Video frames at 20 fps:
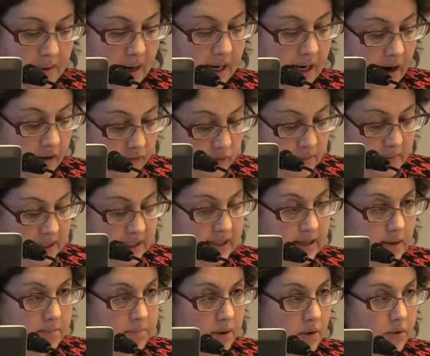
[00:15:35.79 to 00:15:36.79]
by governments
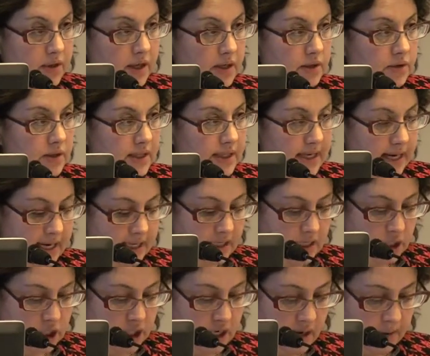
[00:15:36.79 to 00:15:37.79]
that both understand
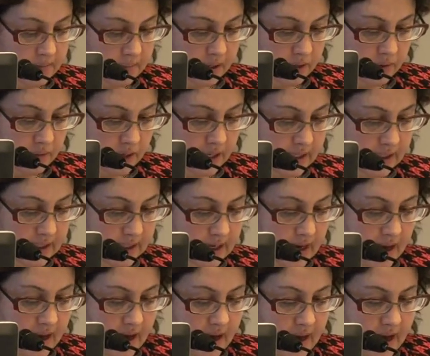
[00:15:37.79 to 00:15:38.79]
and champion rights.